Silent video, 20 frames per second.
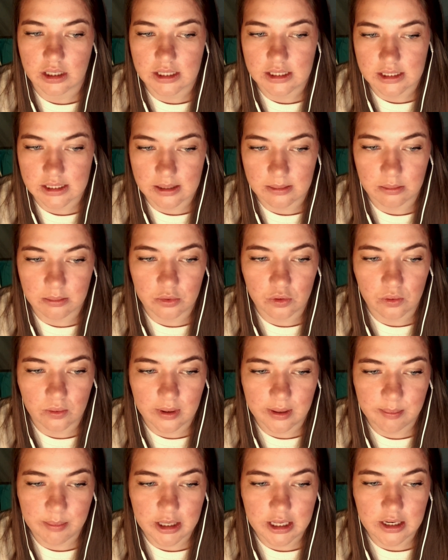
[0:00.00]
A simple
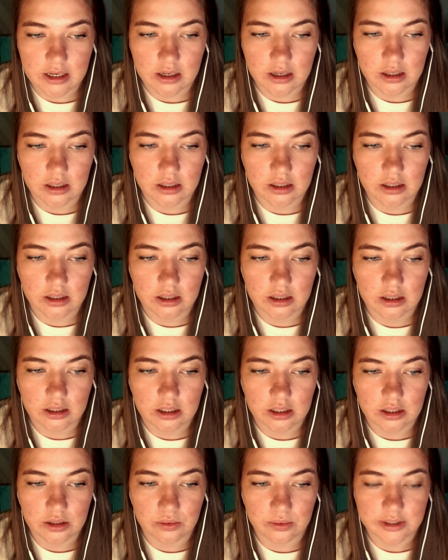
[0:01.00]
weapon
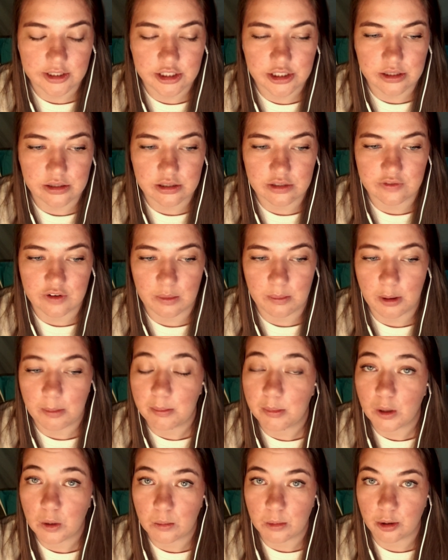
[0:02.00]
you would choose from a
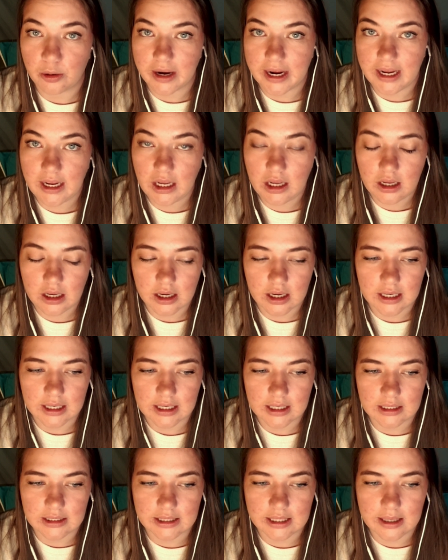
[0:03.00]
boomerang, a
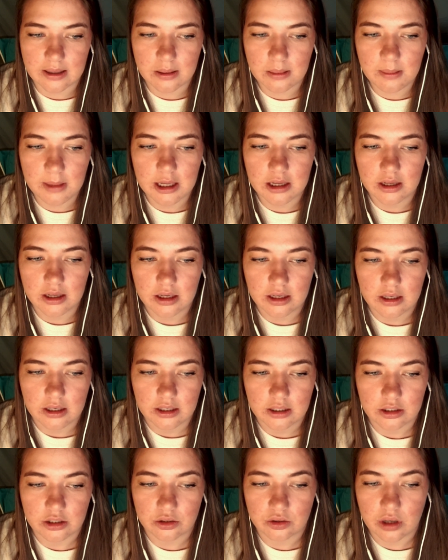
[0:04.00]
club,
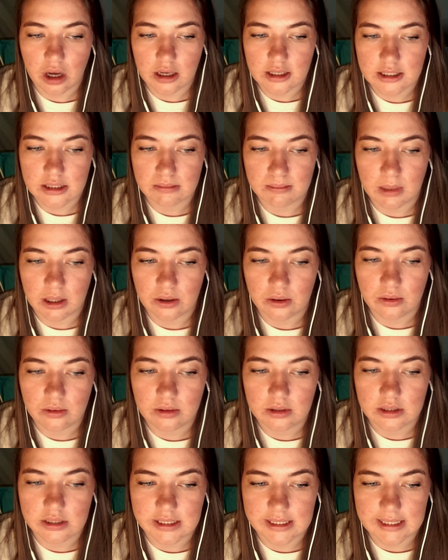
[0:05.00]
crossbow,
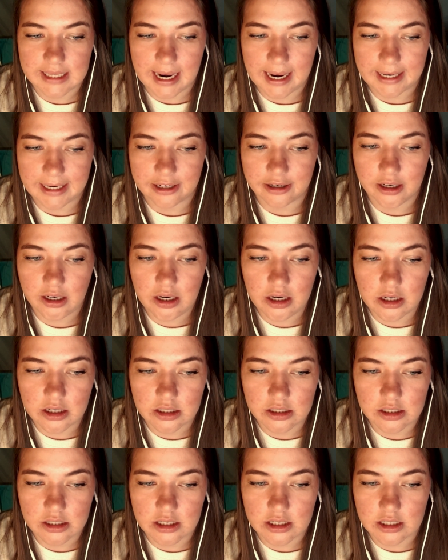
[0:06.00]
dagger,
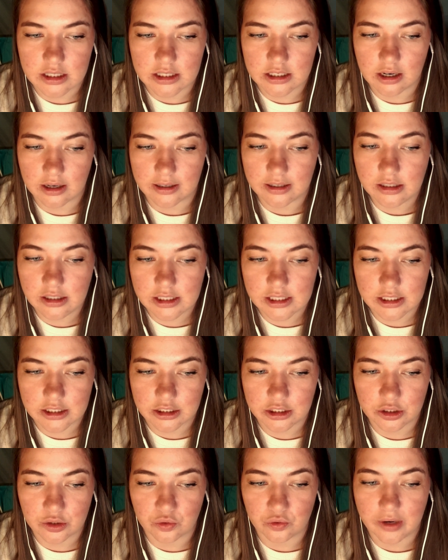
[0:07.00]
dart,
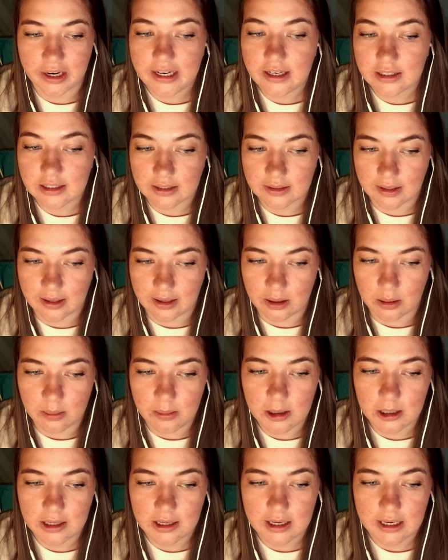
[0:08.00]
great club,
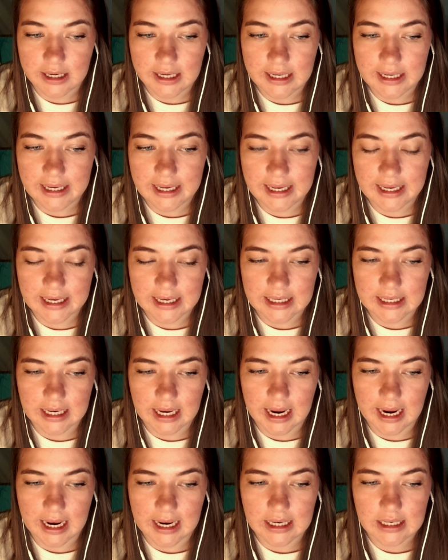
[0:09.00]
hand
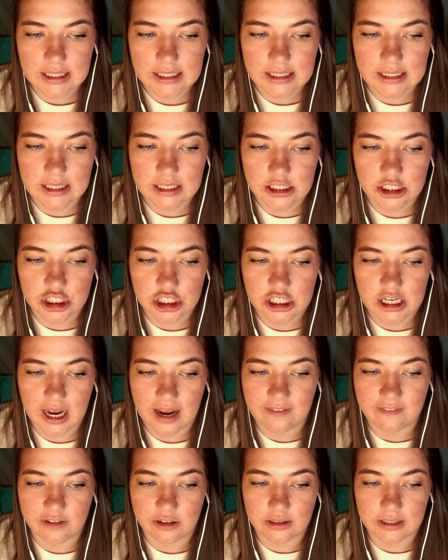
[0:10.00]
axe,
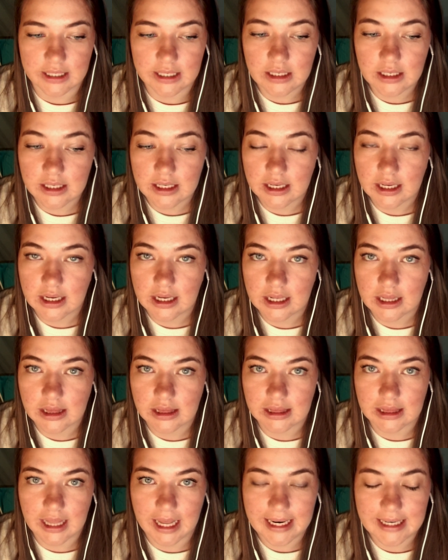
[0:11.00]
javelin,
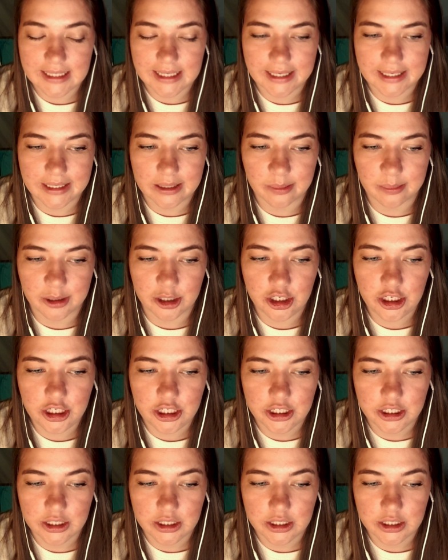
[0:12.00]
light hammer,